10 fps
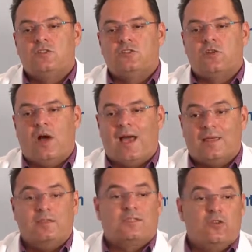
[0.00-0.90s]
So I
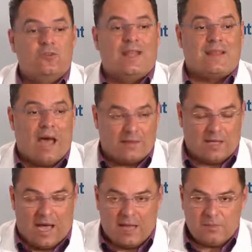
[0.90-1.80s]
can tell you that
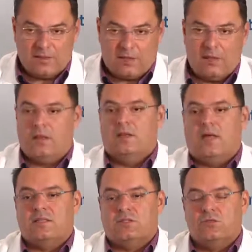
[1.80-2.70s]
at AdventHealth,
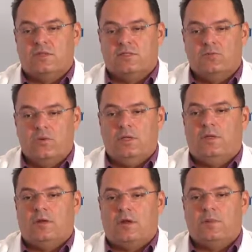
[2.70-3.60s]
as soon as
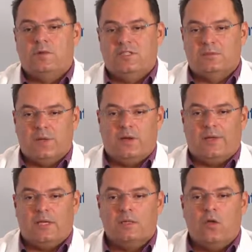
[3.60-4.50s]
we heard about this
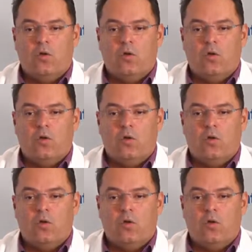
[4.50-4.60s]
variant,